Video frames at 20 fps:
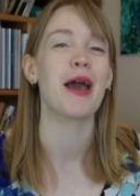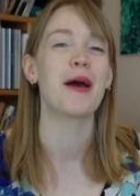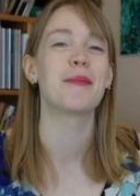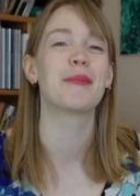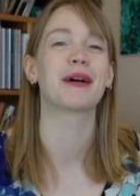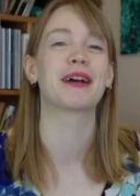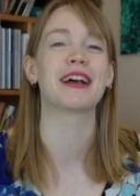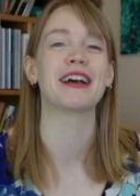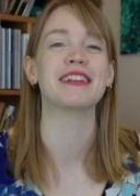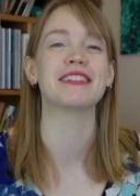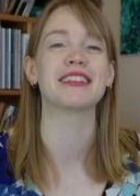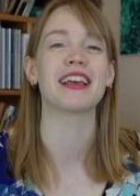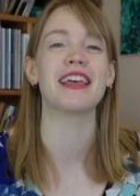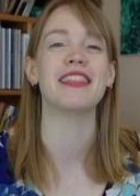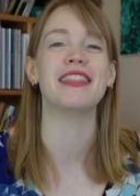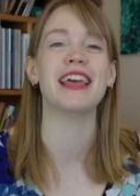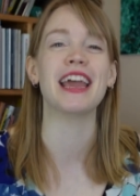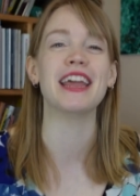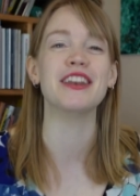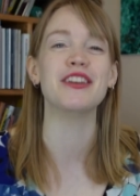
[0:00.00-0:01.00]
because
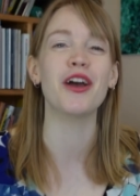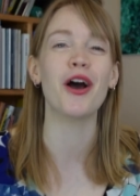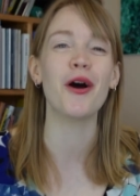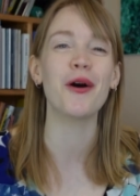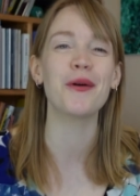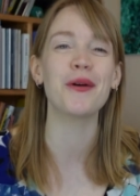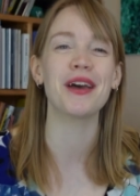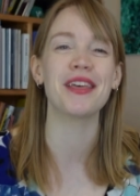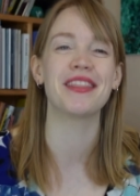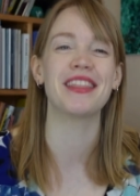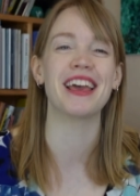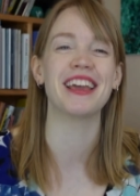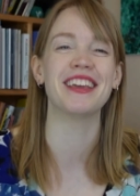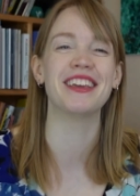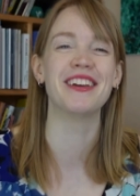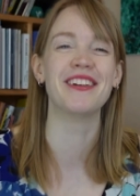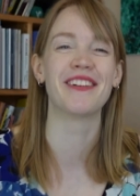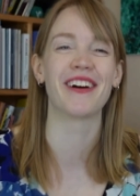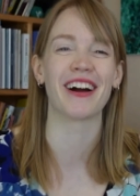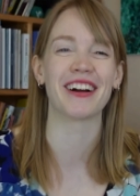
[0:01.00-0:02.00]
they know that
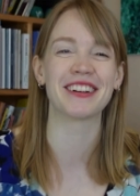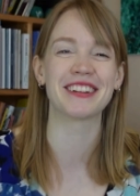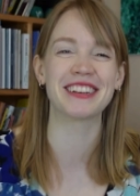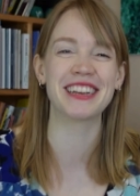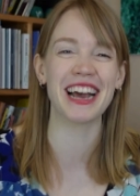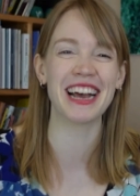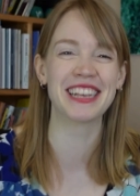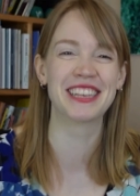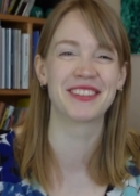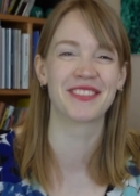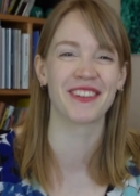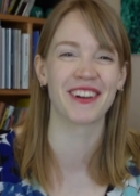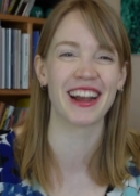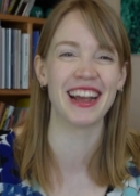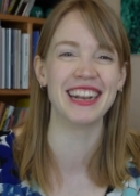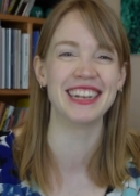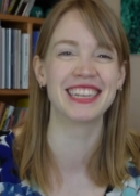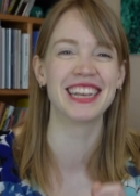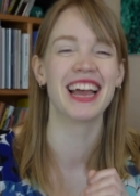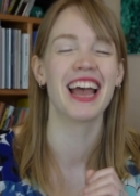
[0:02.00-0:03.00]
you are
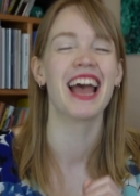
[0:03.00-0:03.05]
desperate